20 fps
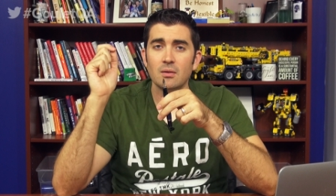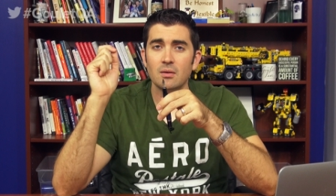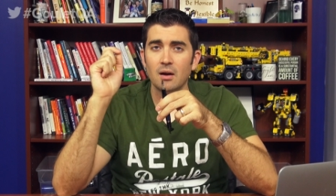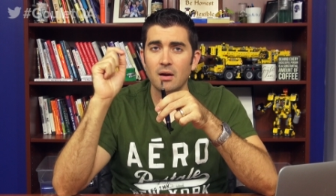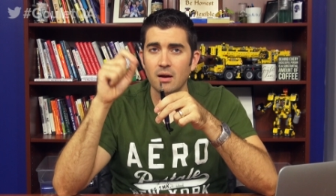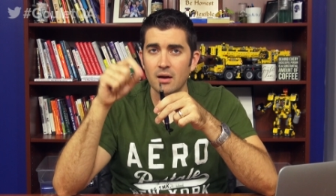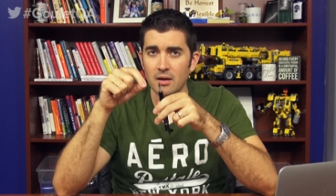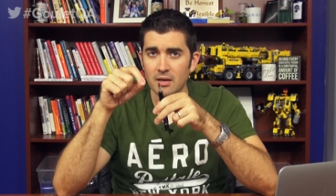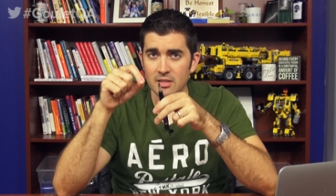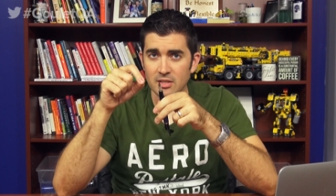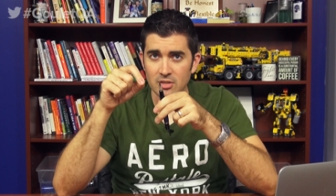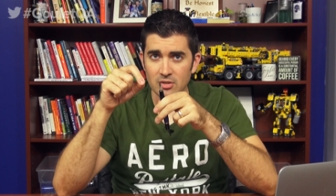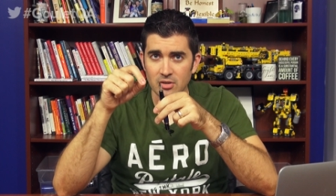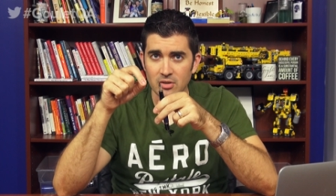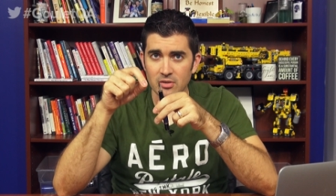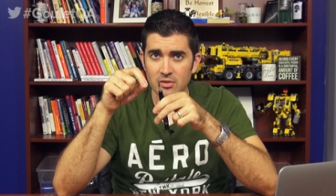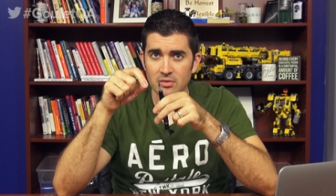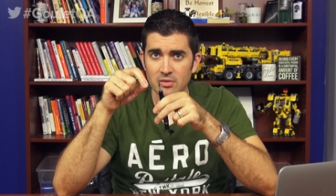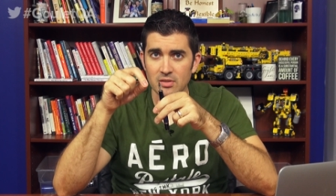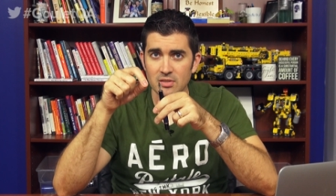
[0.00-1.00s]
uh, and
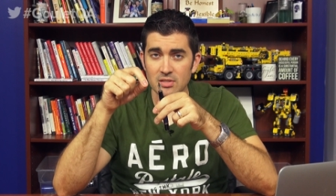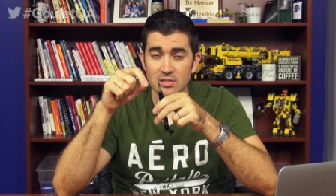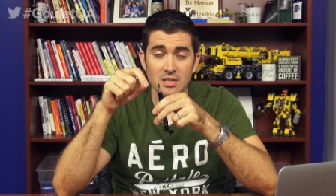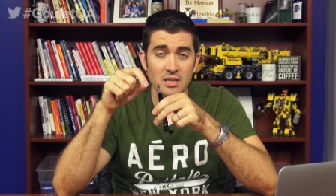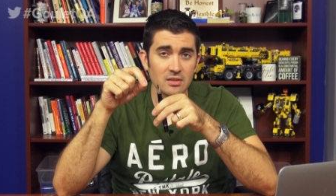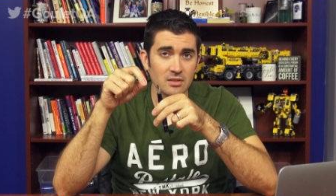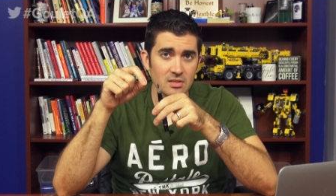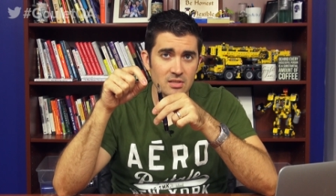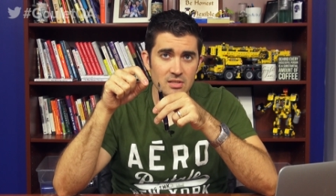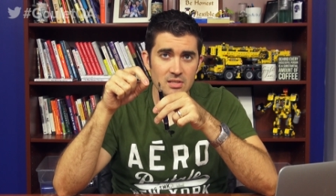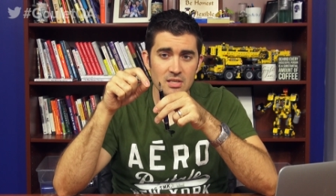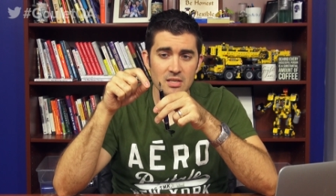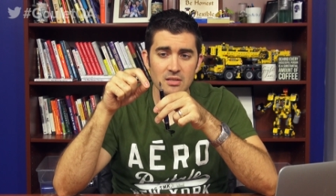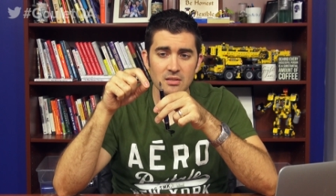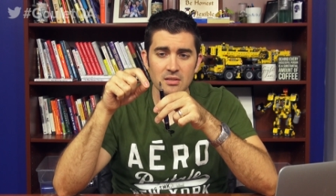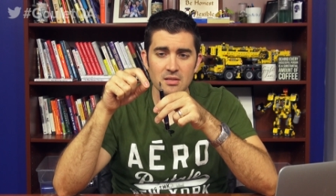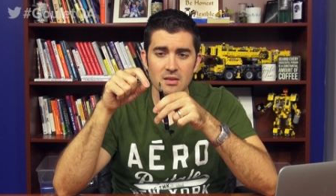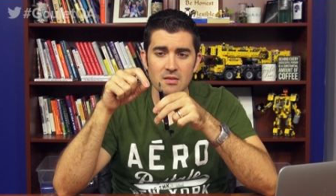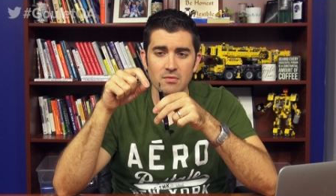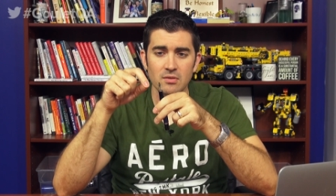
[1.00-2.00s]
harder than stainless
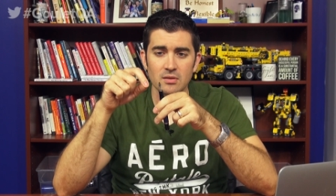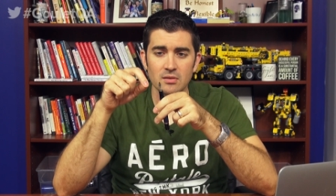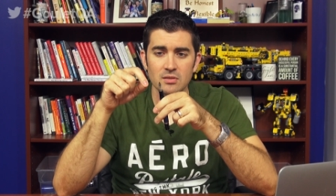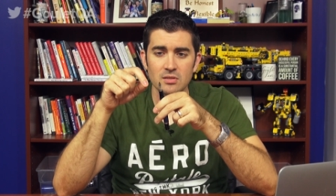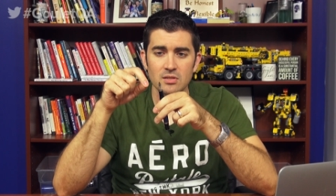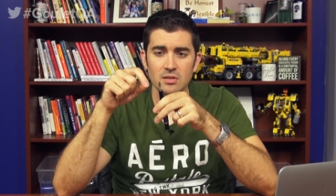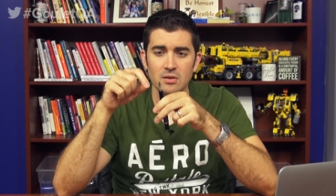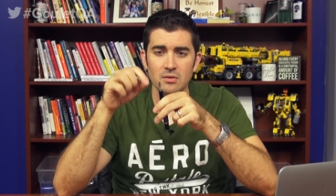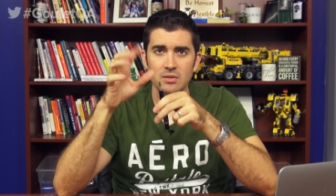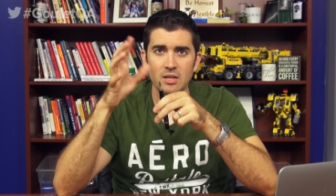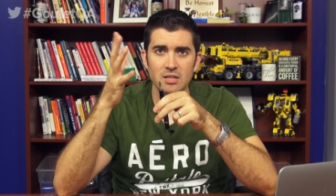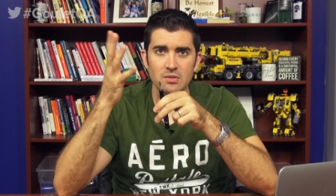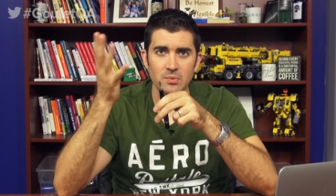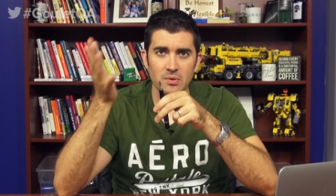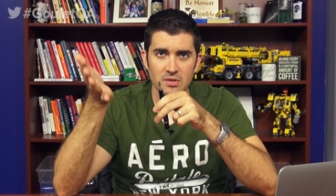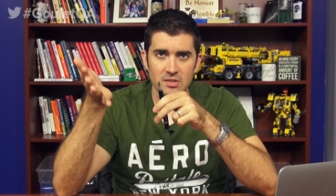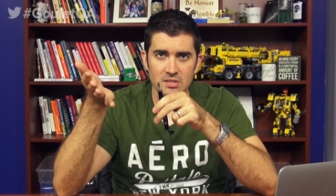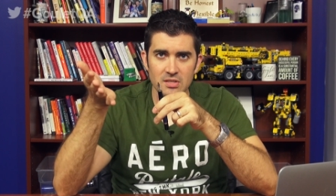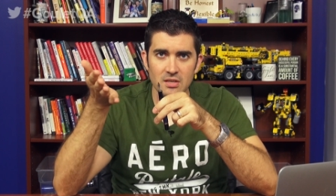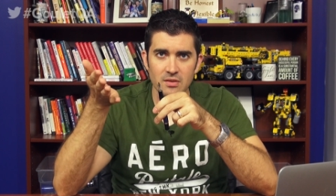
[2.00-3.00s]
steel even. So that's
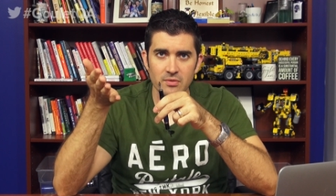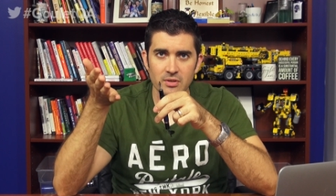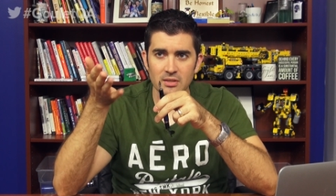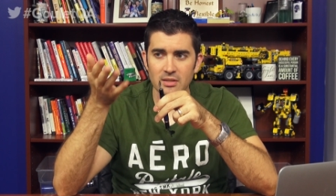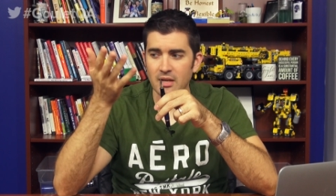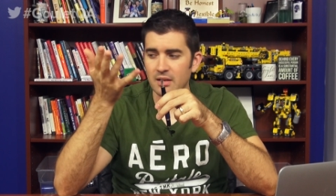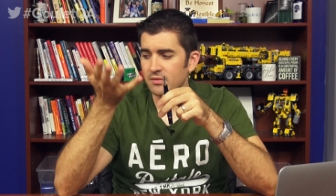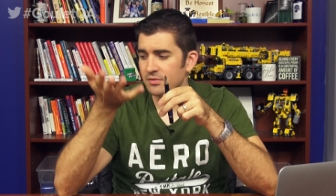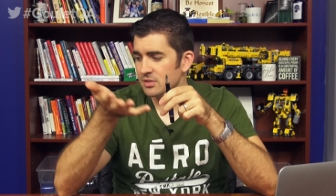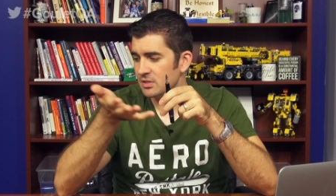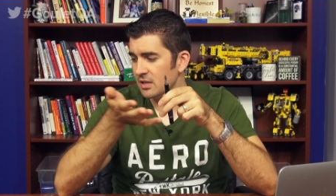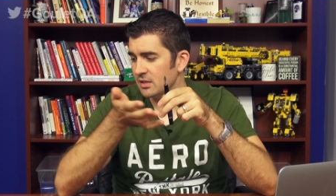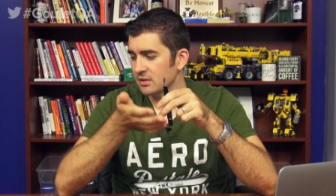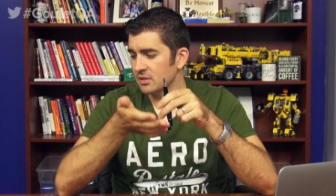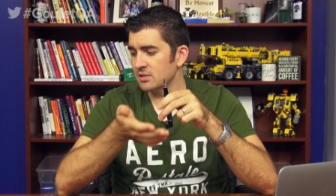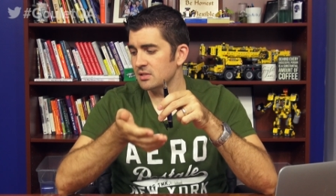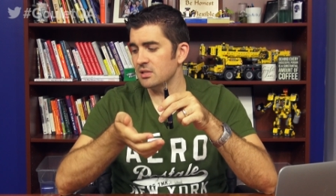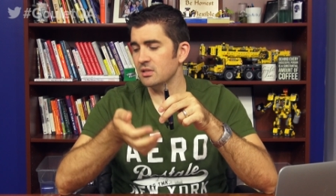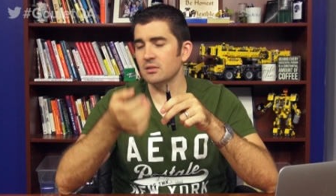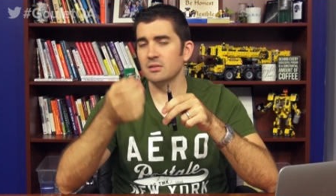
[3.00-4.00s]
why you see even a lot of
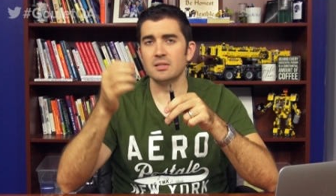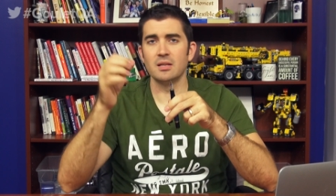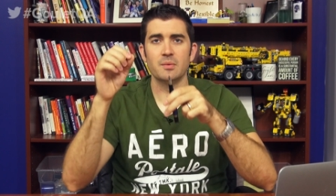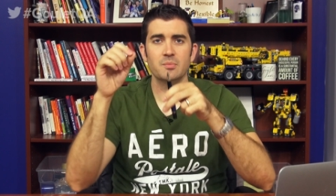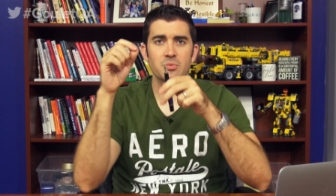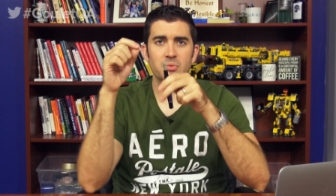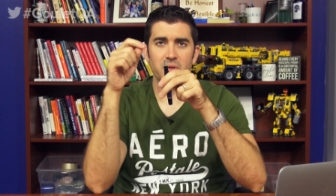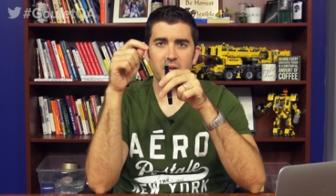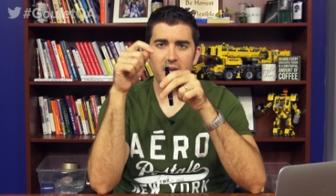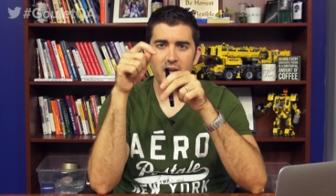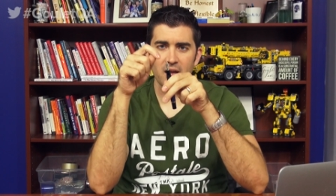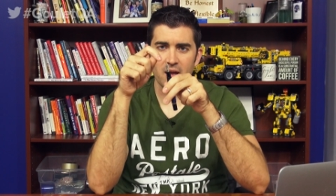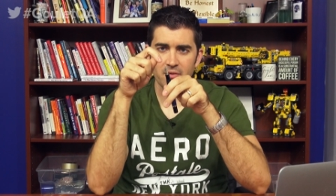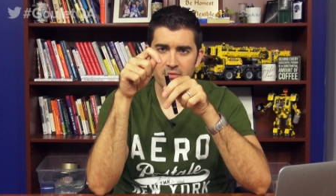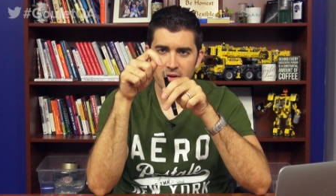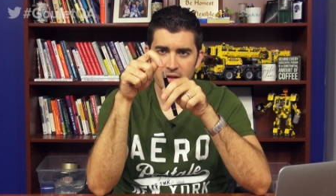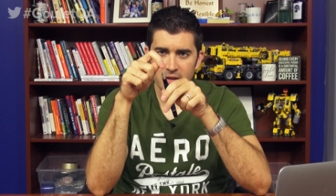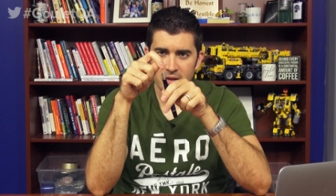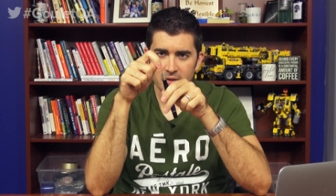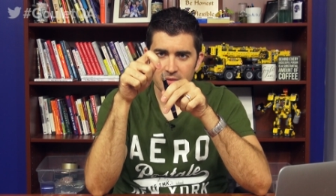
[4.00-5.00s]
stainless steel nibs will
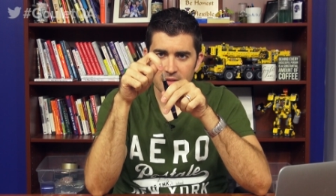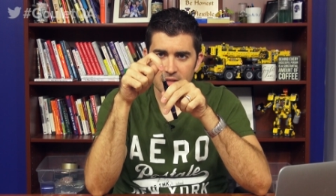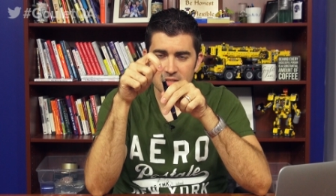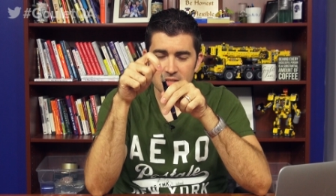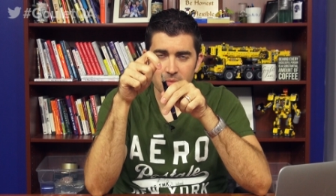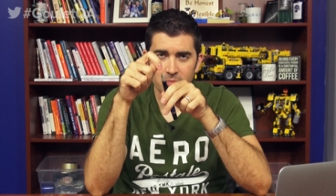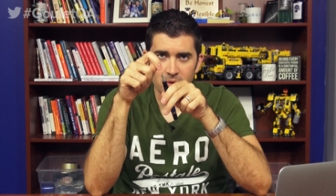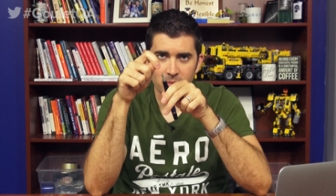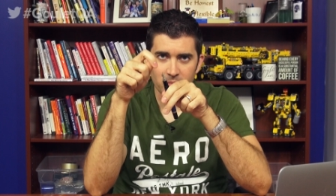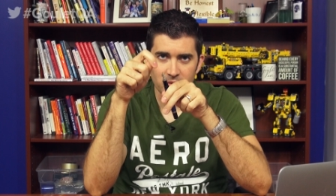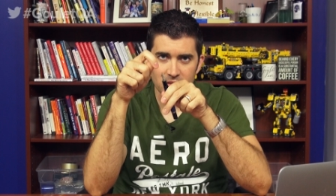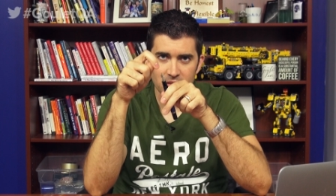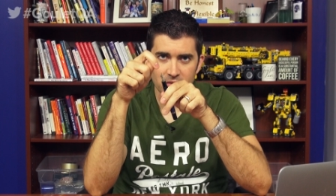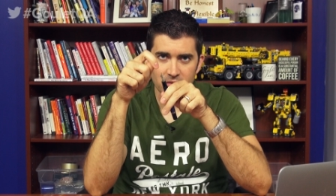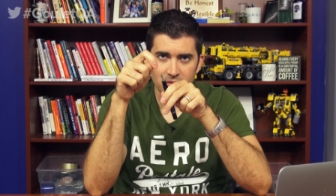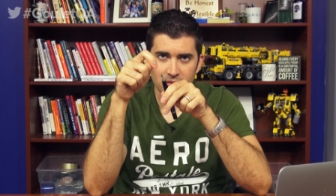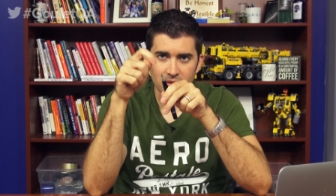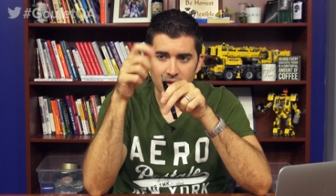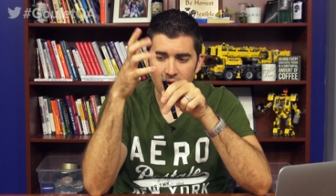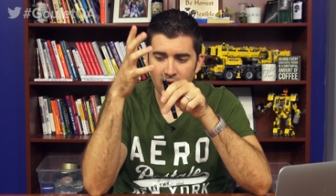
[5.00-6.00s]
have the tipping
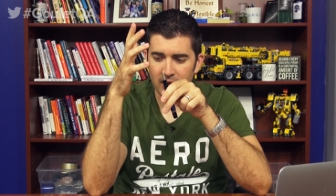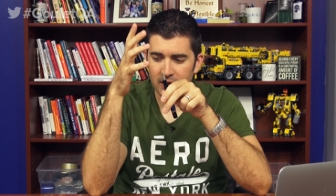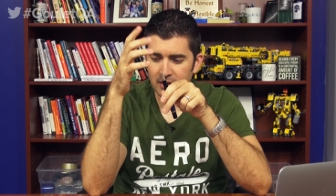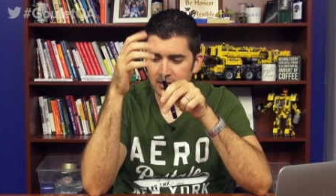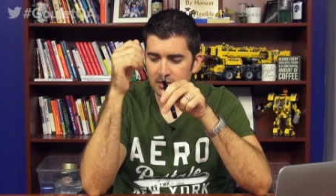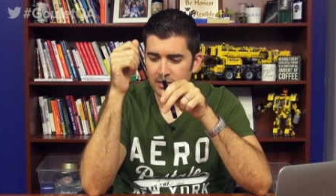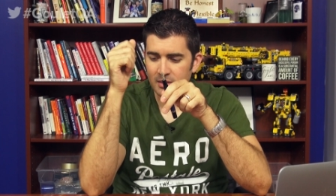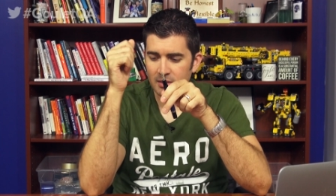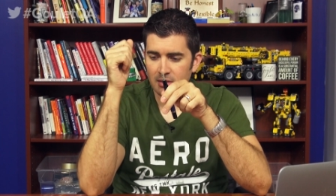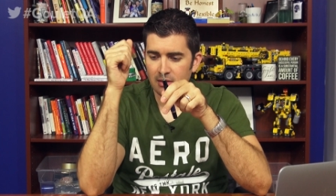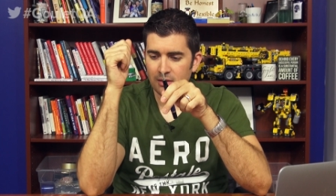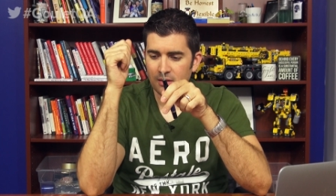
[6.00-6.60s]
material on it.